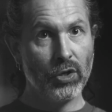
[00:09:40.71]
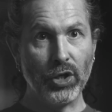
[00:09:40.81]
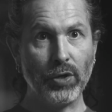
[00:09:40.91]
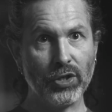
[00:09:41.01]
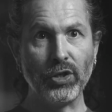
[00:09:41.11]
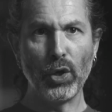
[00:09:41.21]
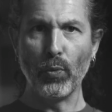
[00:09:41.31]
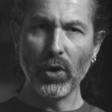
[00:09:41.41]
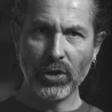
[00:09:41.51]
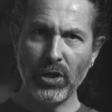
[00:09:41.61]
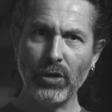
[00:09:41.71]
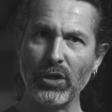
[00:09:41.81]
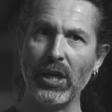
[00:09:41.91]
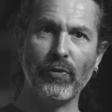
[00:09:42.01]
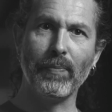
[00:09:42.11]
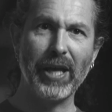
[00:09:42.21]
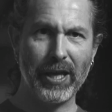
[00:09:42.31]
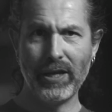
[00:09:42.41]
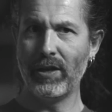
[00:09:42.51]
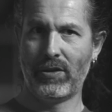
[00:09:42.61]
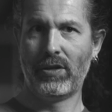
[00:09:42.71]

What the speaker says: using you? What can you deliver me?